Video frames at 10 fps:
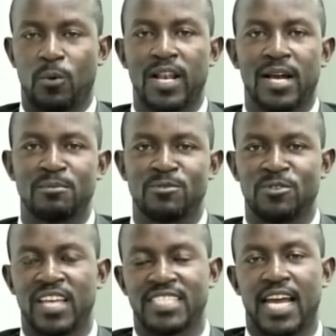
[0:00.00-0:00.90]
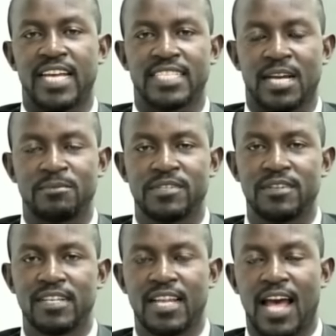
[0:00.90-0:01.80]
Welcome to the Science
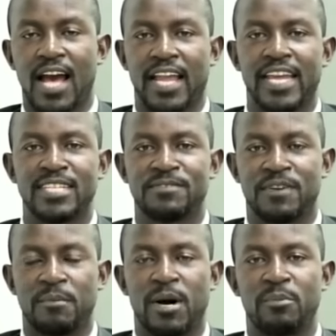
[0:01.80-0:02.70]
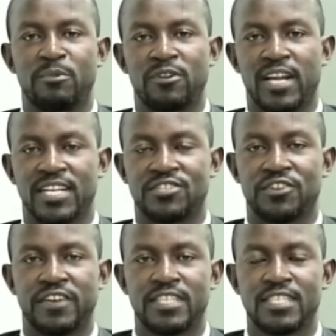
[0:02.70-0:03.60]
Capsule, a Getz Pharma podcast
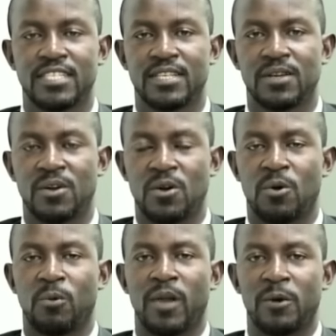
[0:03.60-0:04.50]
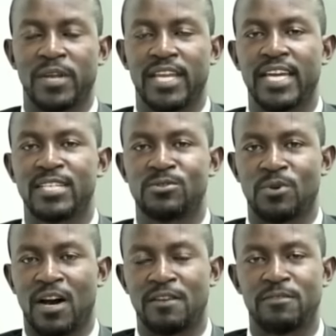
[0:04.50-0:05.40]
series, where we get to
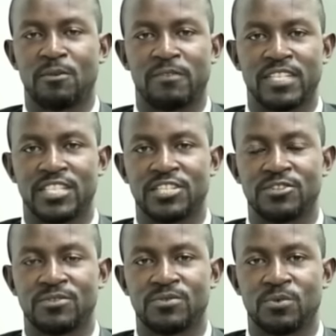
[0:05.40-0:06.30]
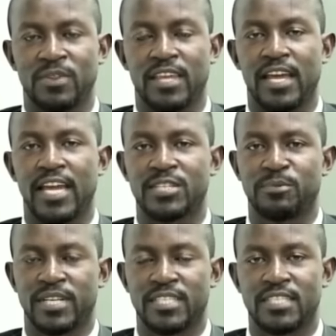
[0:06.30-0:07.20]
have conversations with
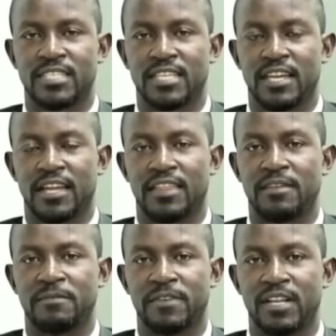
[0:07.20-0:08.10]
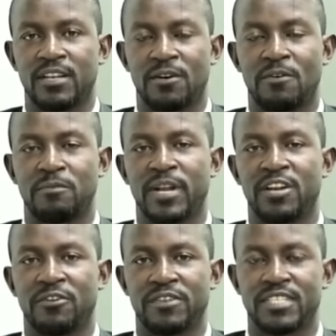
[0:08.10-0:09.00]
experts in the field of
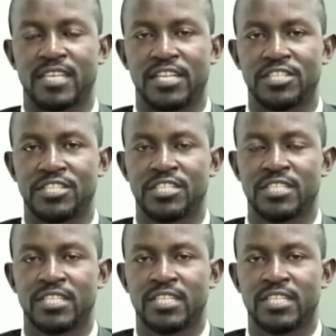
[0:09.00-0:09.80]
medical research.